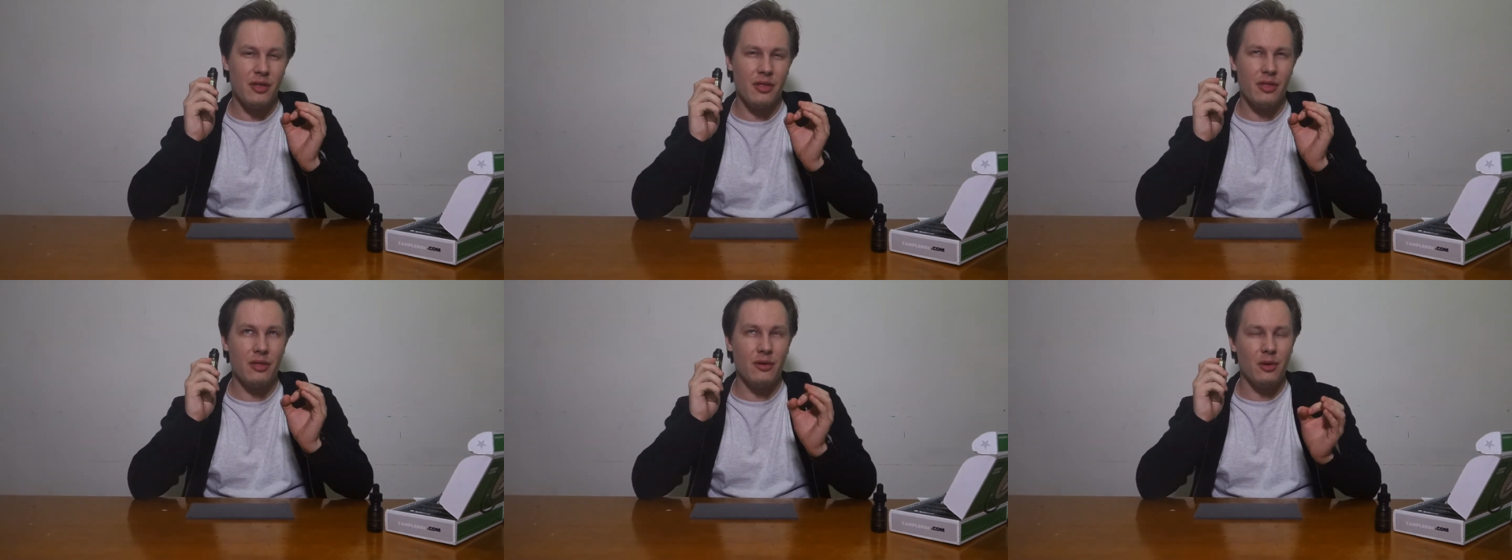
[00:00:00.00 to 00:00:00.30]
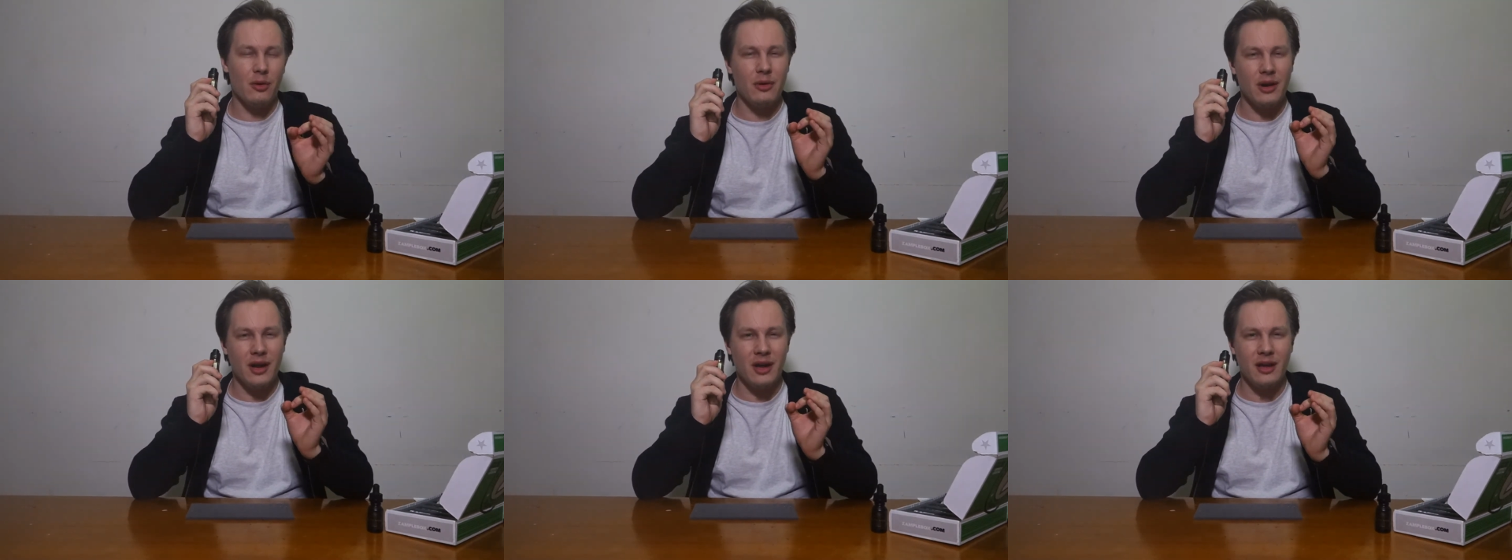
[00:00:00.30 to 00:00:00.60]

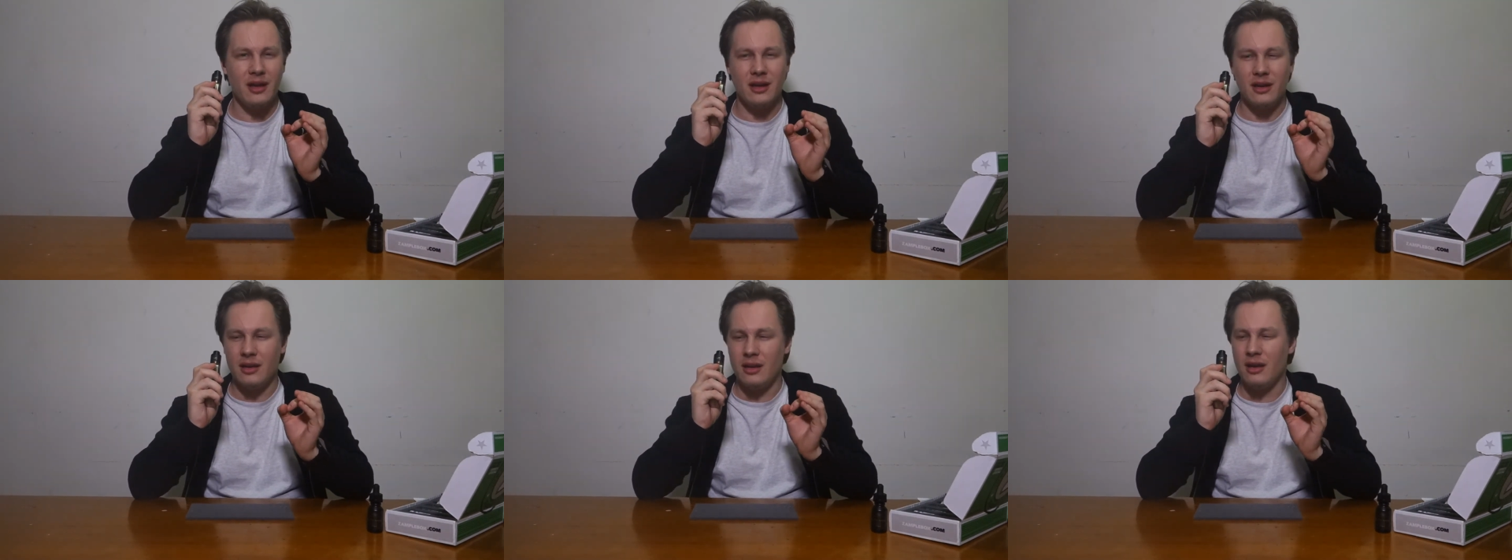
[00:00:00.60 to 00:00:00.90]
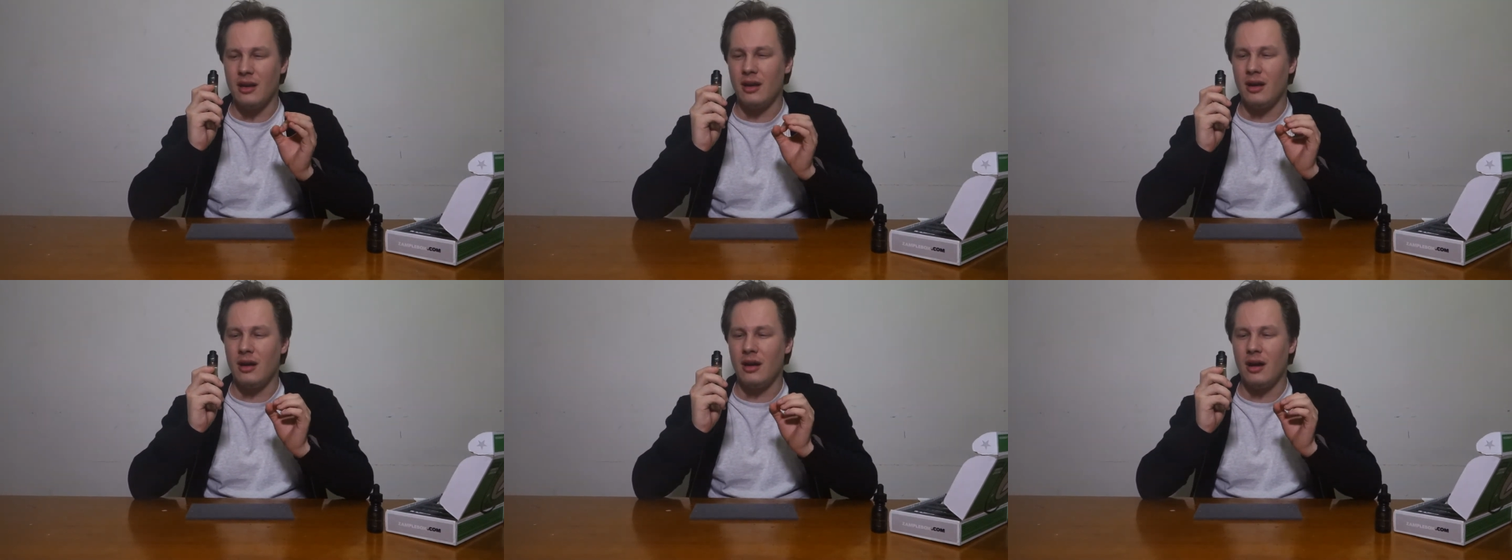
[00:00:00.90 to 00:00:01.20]
throat hit.
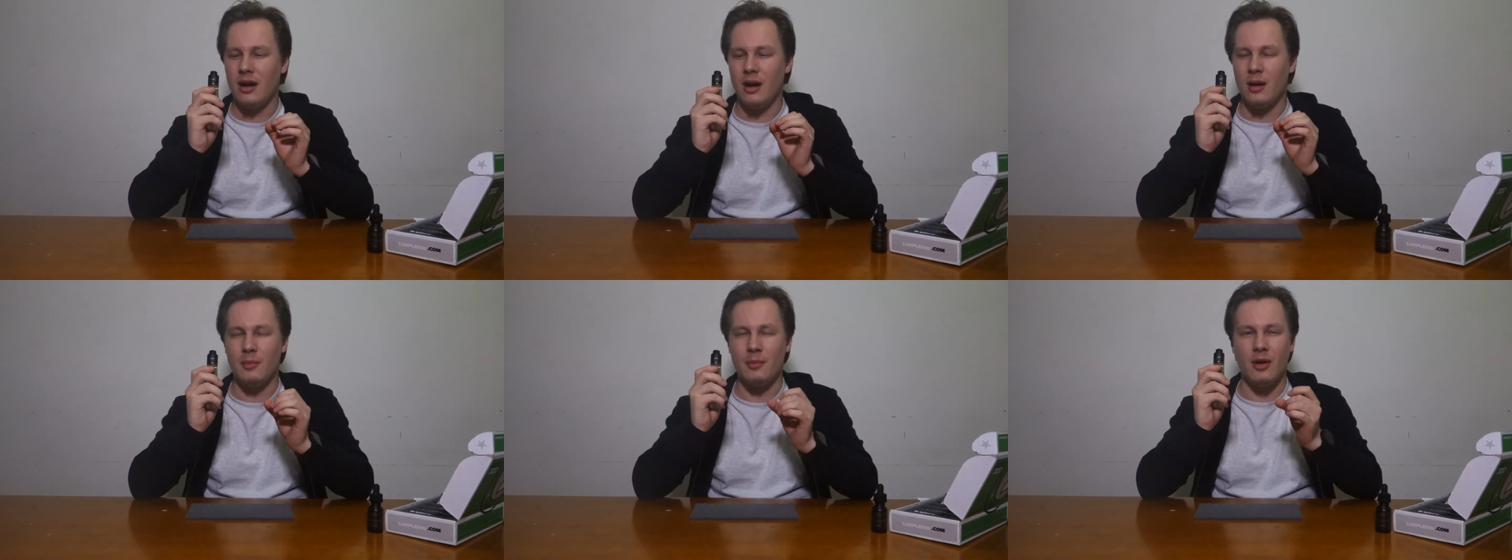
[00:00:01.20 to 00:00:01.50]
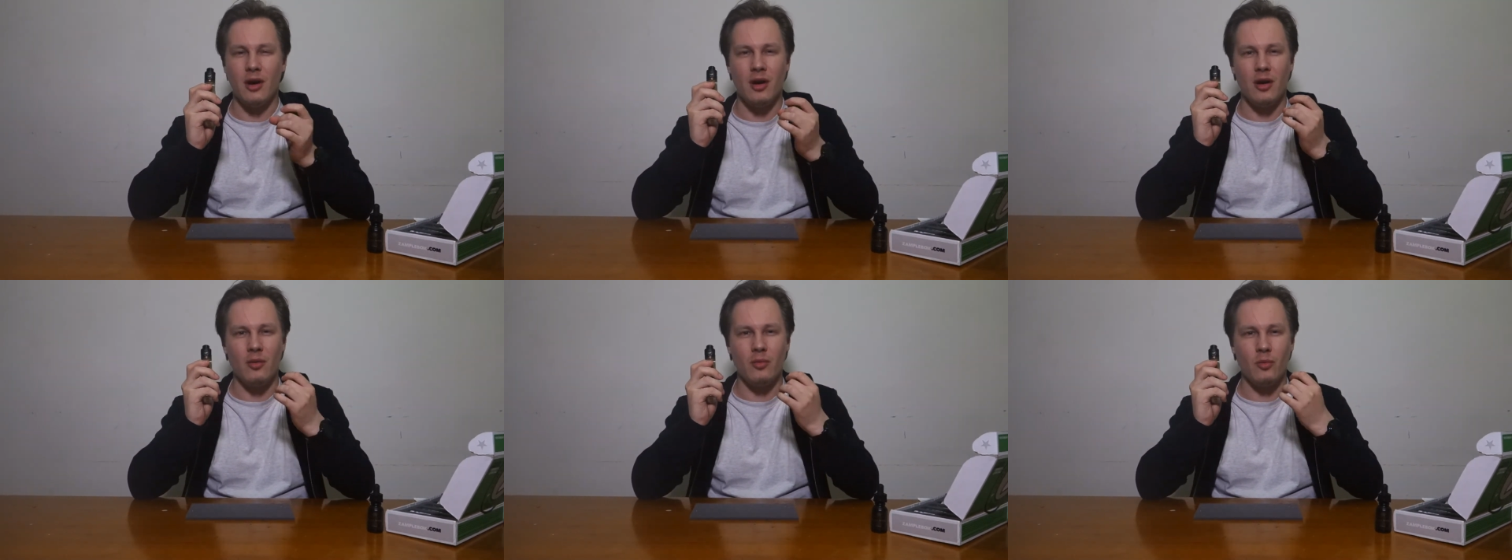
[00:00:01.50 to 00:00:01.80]
Um,
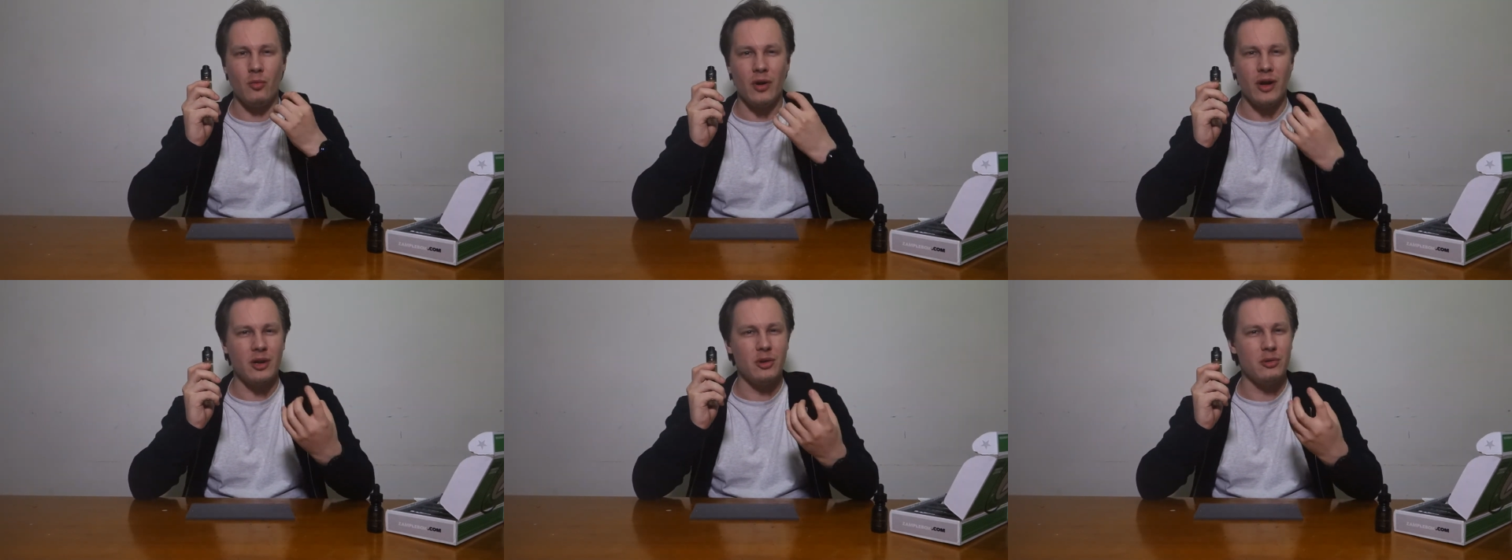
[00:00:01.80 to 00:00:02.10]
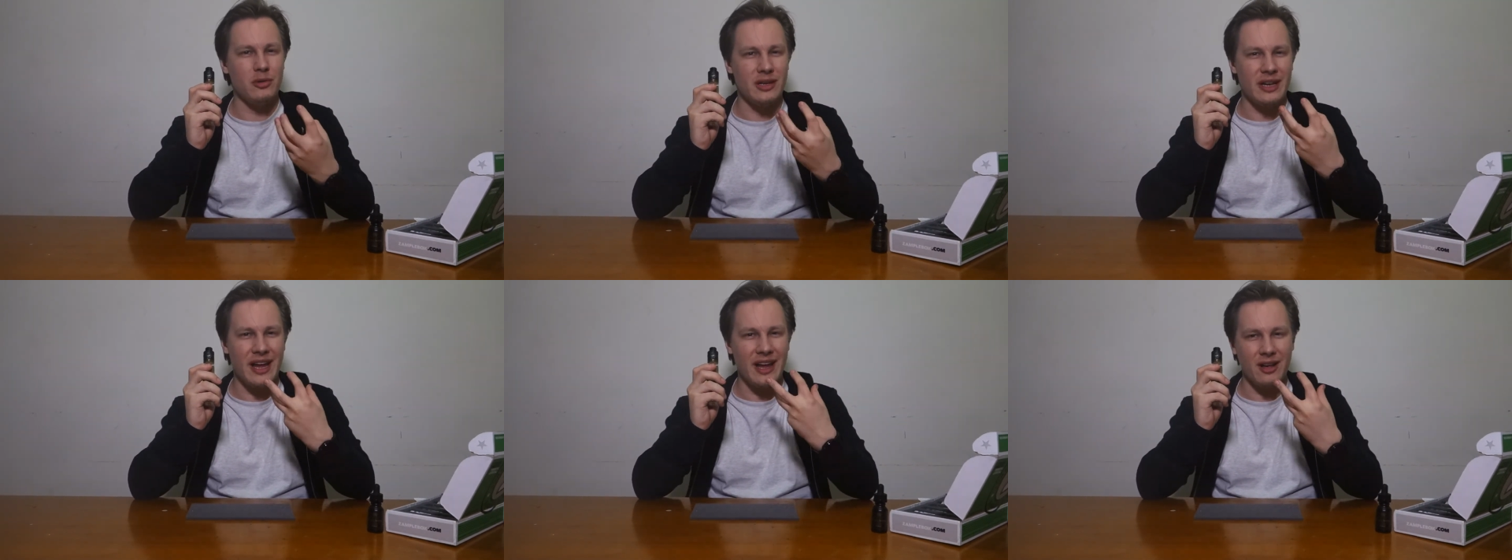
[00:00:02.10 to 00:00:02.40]
when you
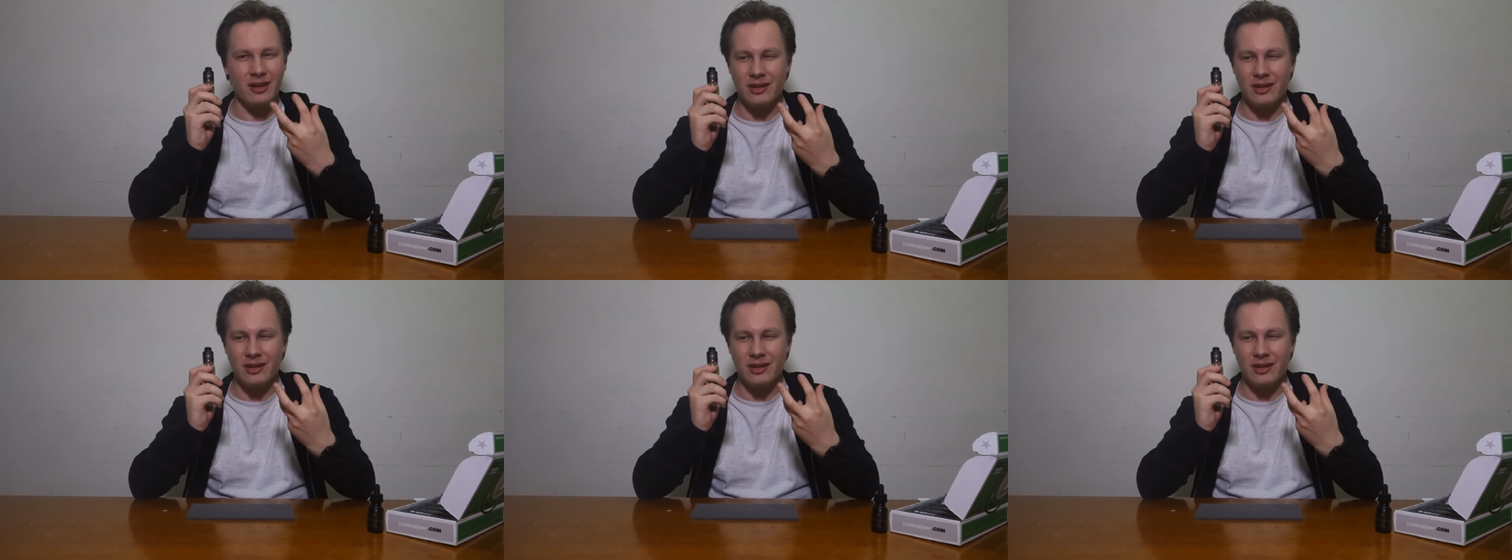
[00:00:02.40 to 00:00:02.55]
inhale